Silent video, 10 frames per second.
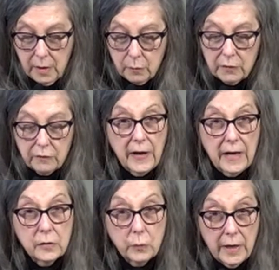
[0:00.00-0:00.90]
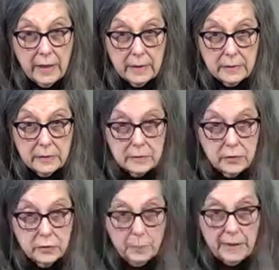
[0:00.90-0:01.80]
will find ways
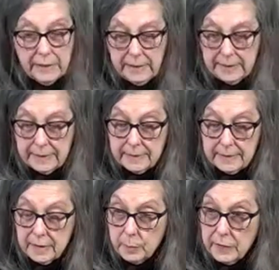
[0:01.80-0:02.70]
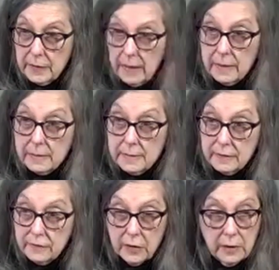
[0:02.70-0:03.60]
to be in deep,
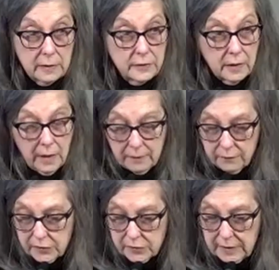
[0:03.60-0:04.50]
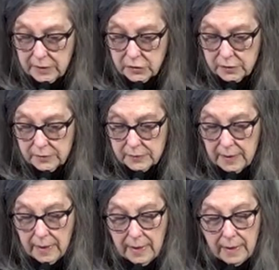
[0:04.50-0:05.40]
difficult conversations
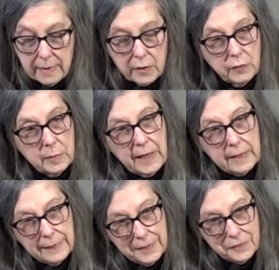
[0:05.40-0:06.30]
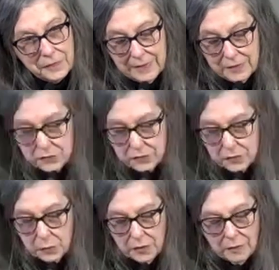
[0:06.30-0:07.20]
that we may live into the
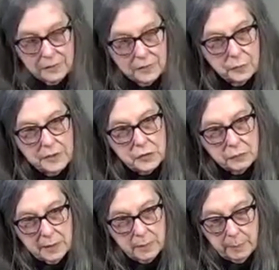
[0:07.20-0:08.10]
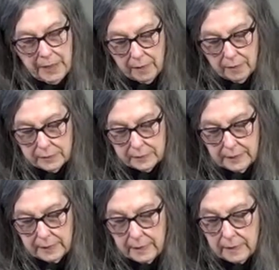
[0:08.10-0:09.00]
world we dream about,
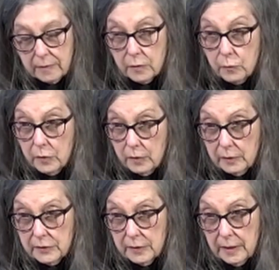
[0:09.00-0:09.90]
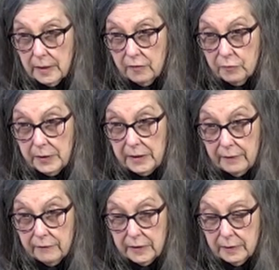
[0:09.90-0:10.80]
the world of
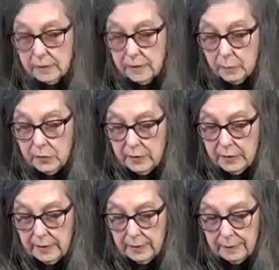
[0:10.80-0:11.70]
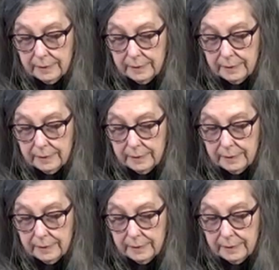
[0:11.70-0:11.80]
beloved community.